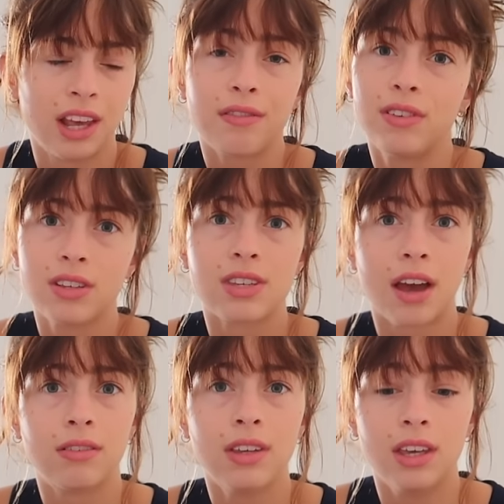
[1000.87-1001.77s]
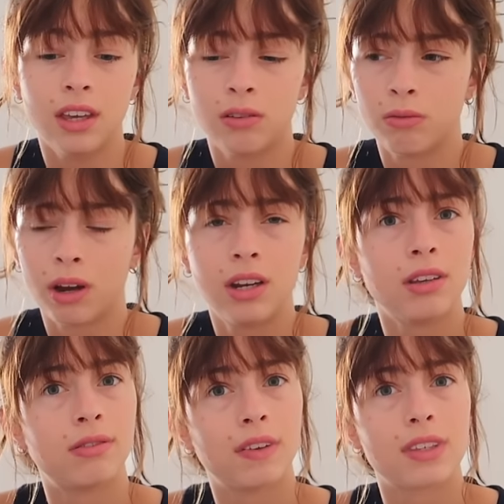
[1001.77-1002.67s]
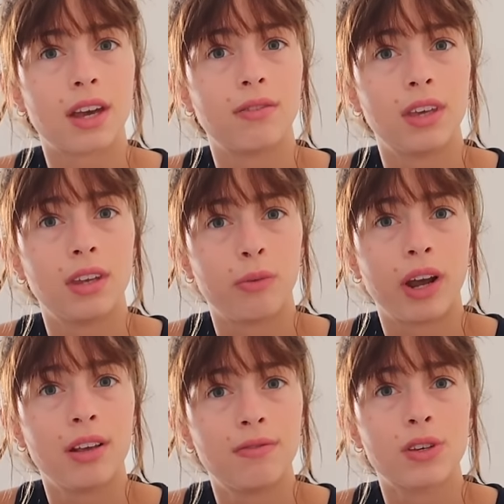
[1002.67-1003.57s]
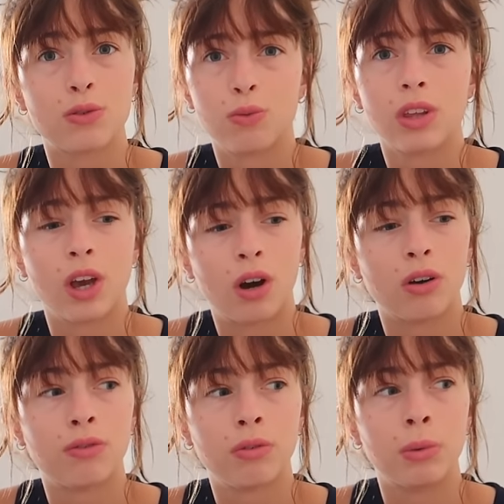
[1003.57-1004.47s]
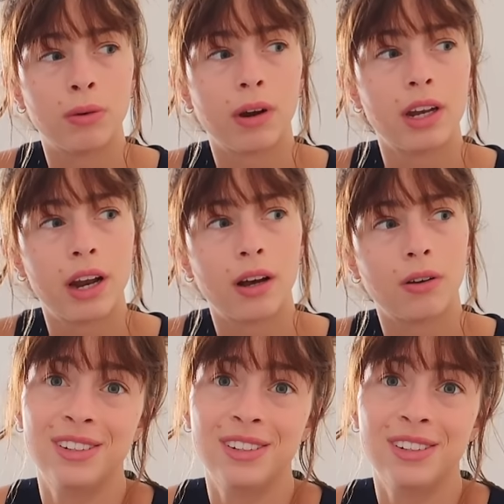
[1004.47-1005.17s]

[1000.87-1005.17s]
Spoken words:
That feels heavy, and writing feels heavy, and writing feels really hard for me right now.